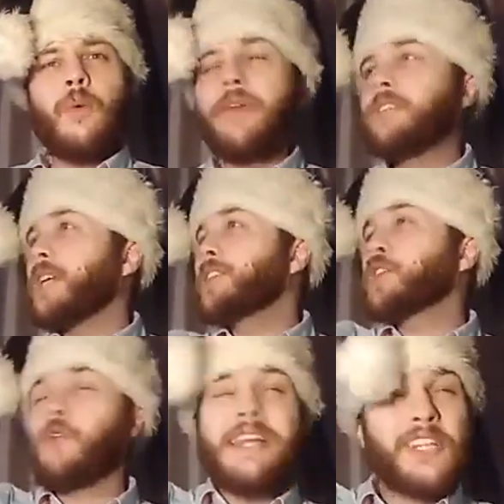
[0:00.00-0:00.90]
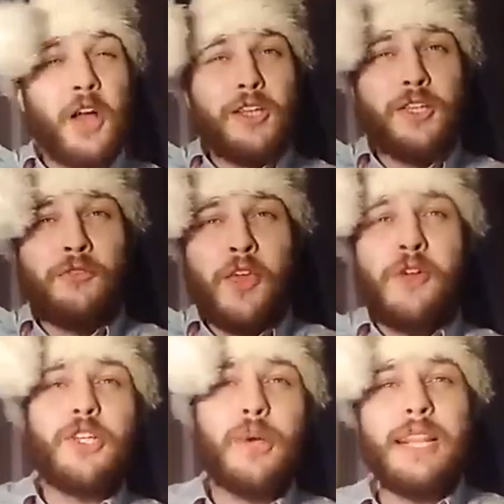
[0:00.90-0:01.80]
We've seen screenshots of
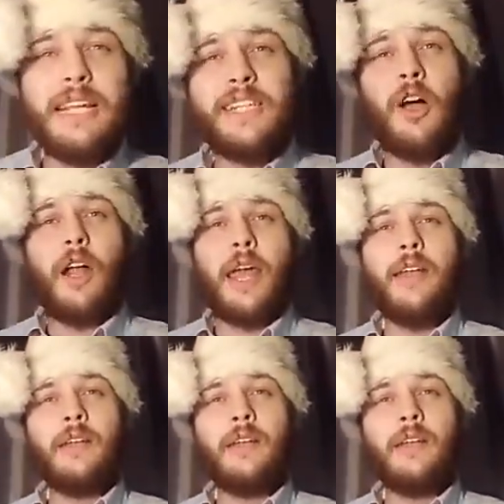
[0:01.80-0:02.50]
you doing this, Colin.